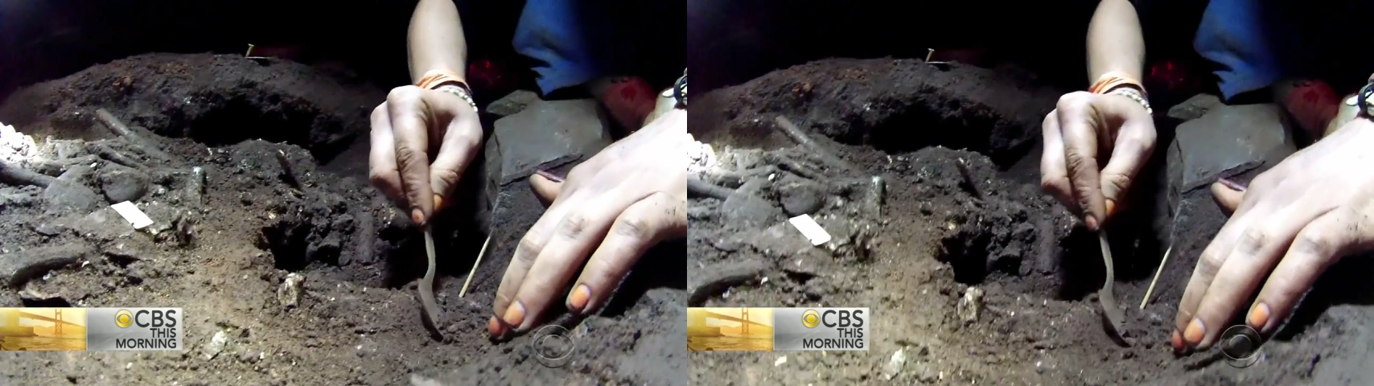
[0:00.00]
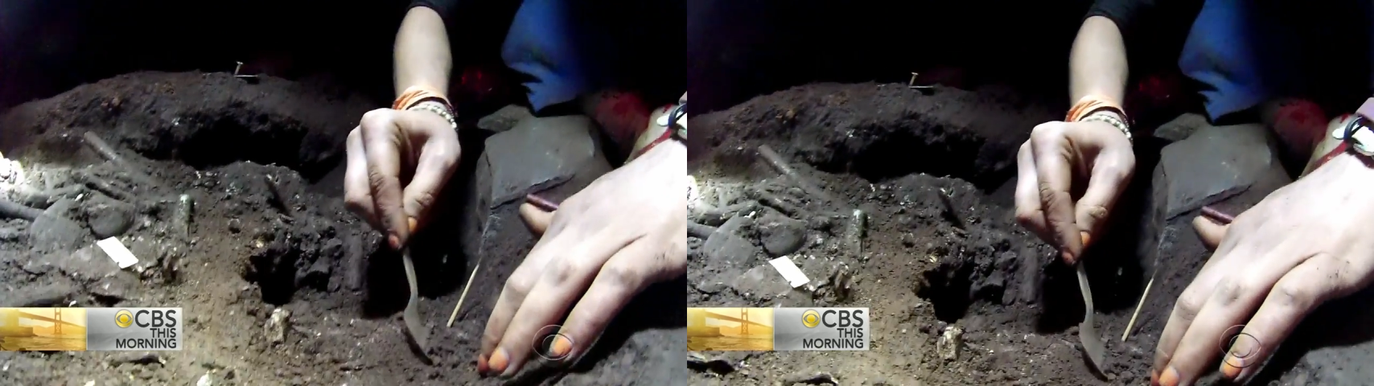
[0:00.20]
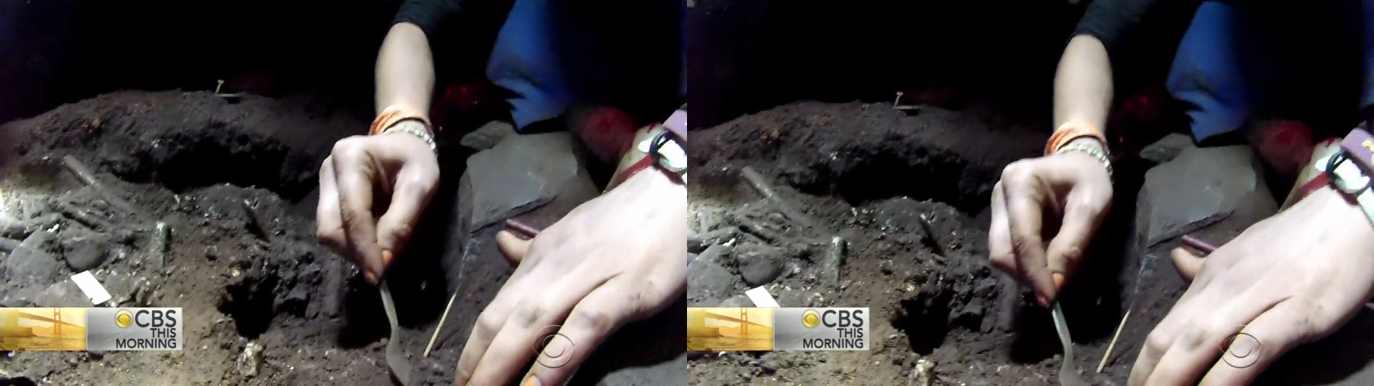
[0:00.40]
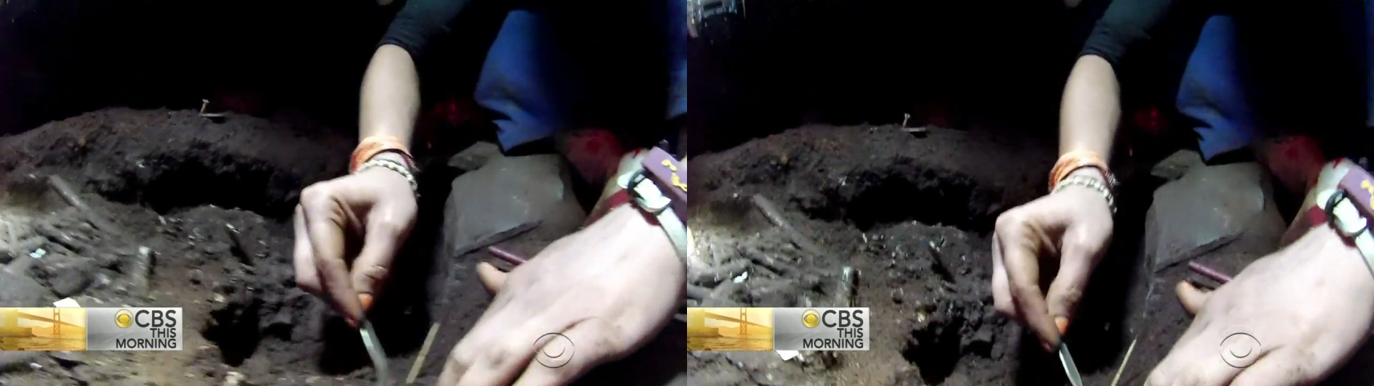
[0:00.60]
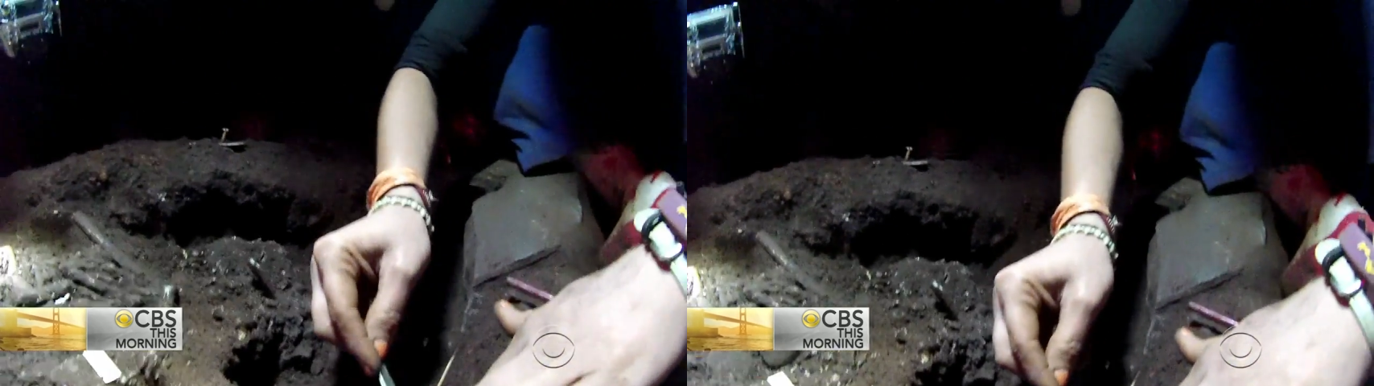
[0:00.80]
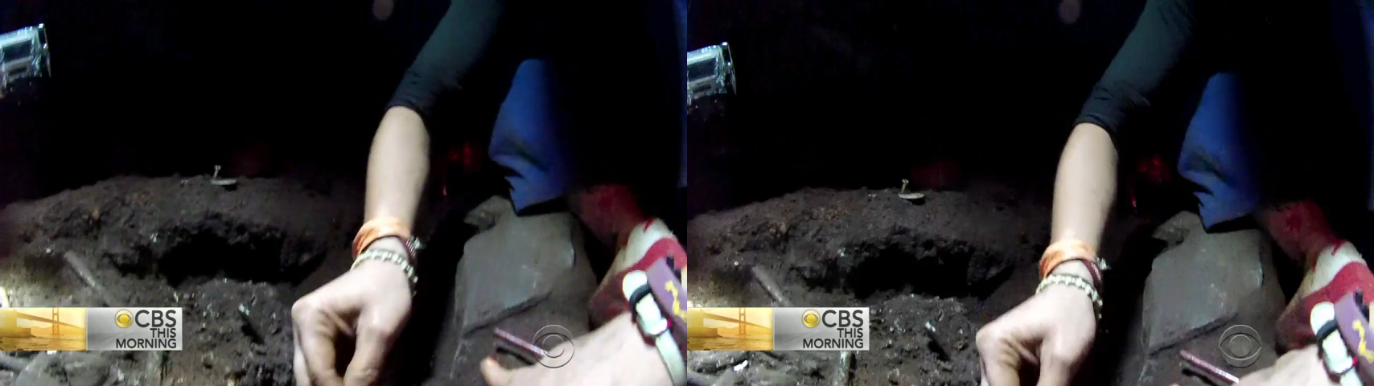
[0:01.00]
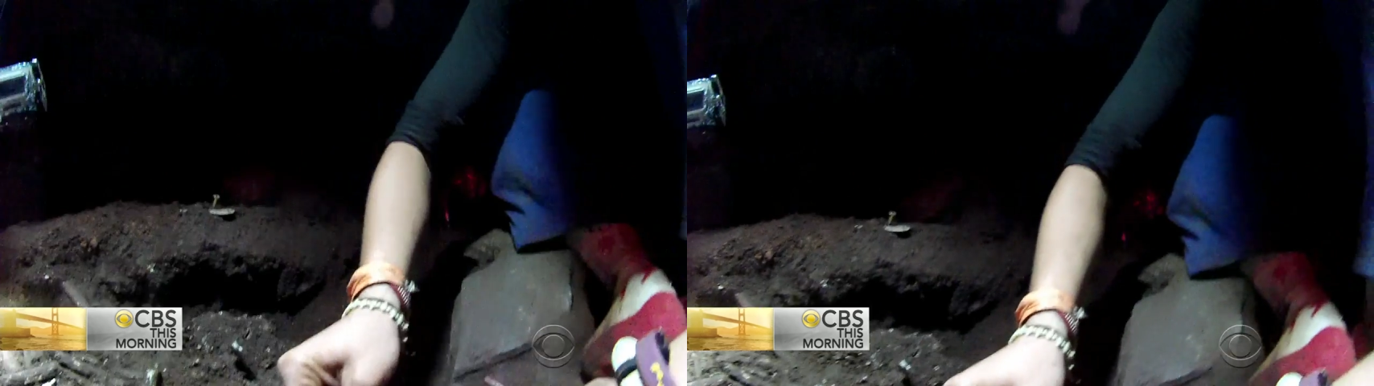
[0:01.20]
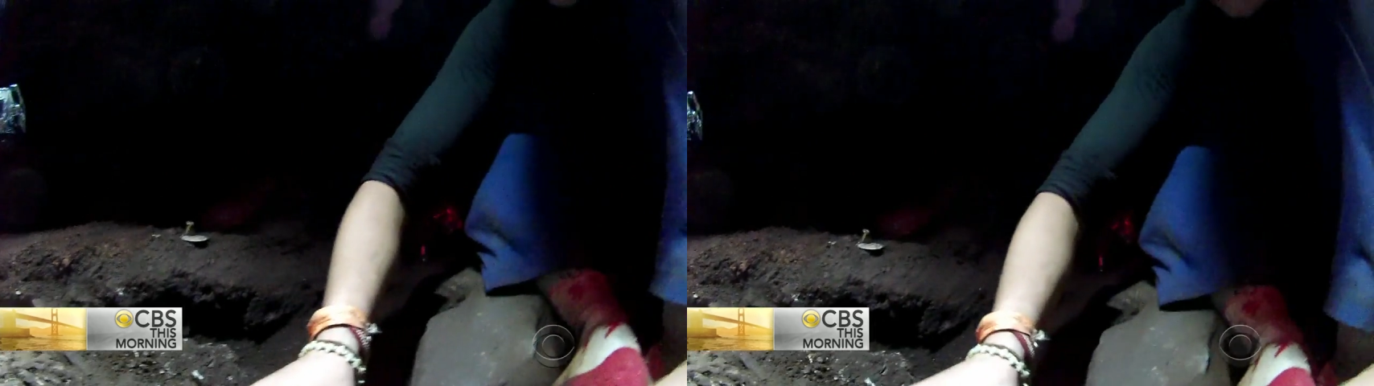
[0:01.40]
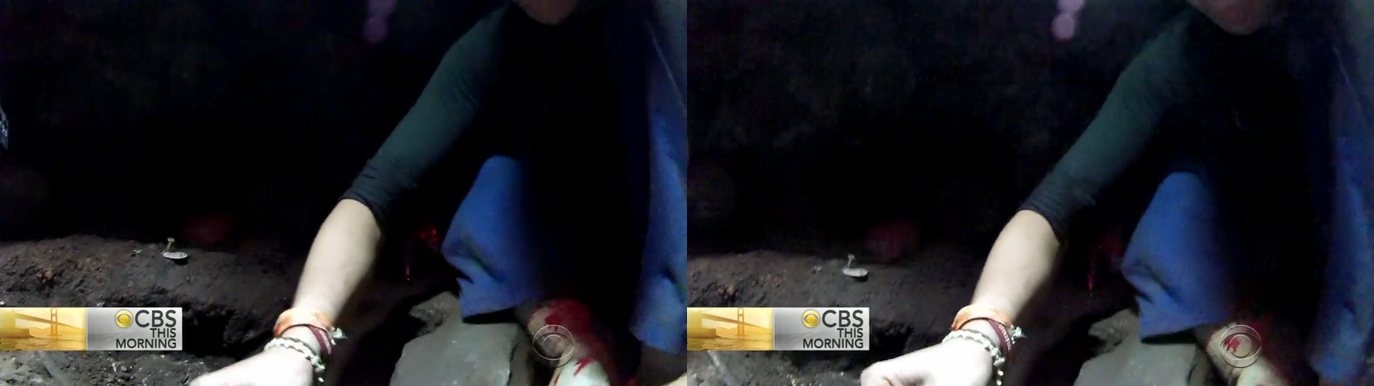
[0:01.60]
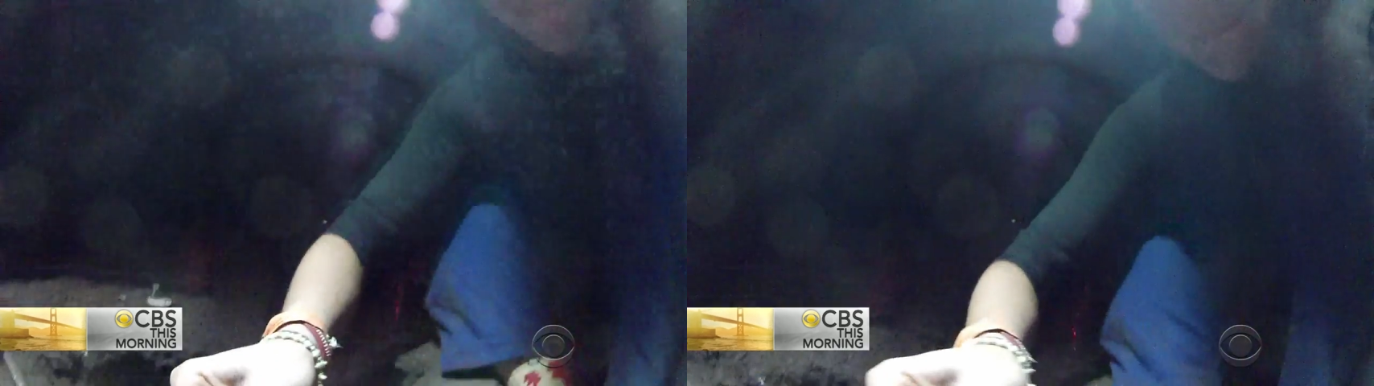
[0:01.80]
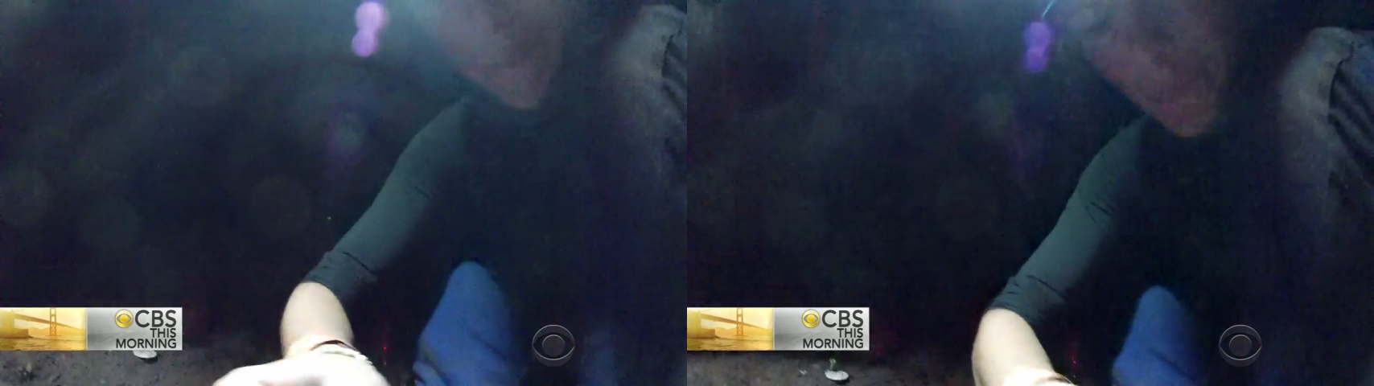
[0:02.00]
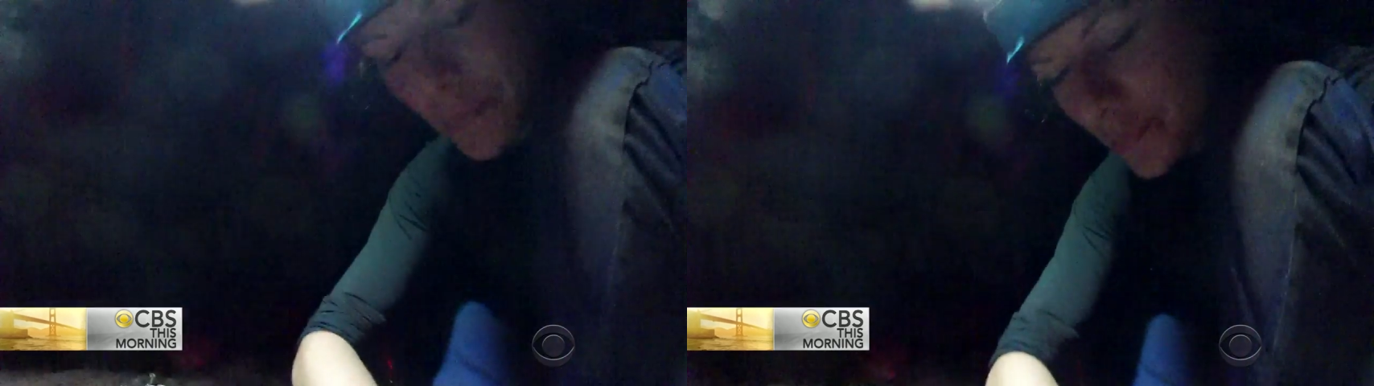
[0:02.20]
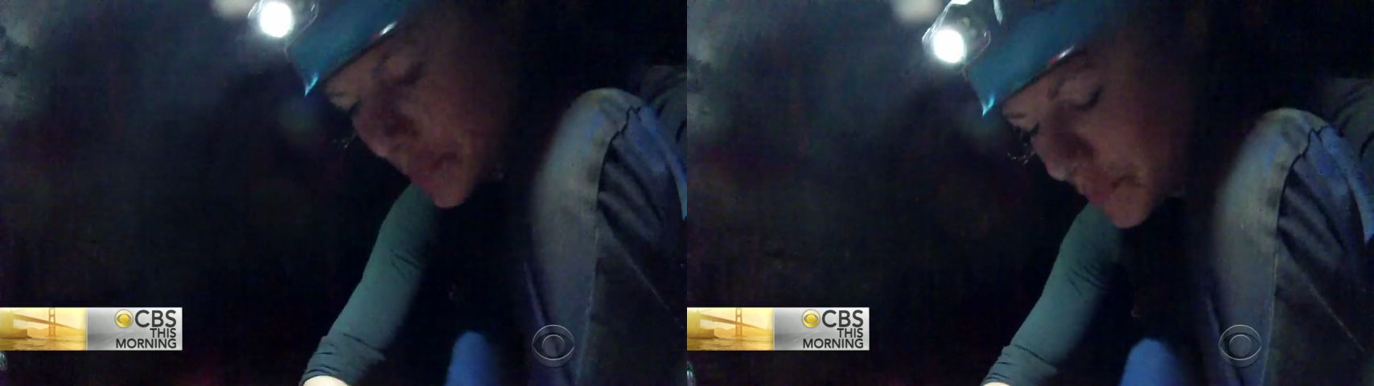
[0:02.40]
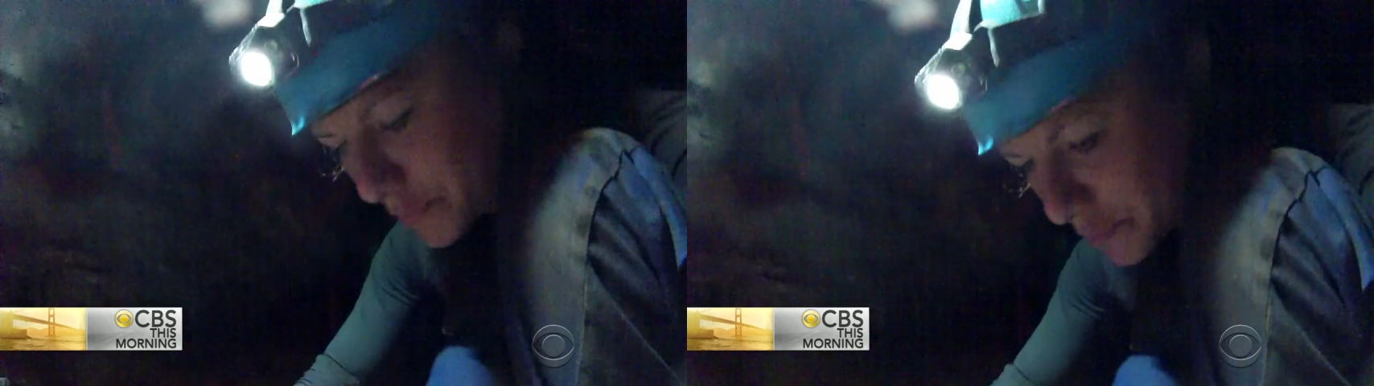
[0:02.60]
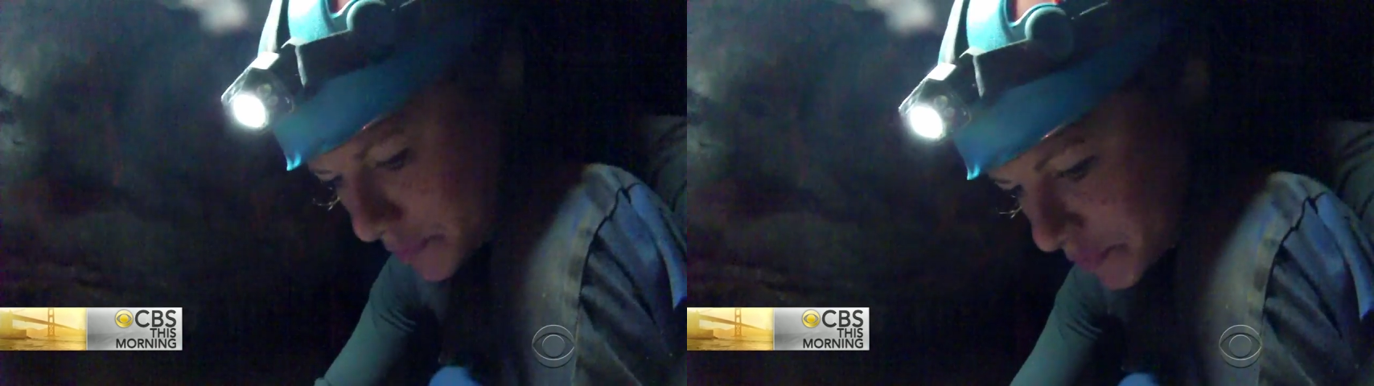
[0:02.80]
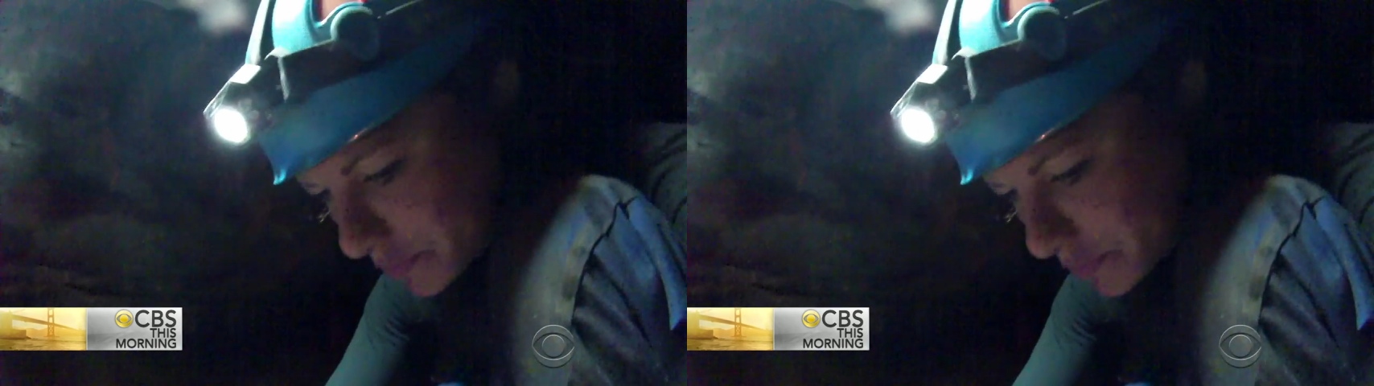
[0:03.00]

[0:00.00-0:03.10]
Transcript: [unreadable: no face in view]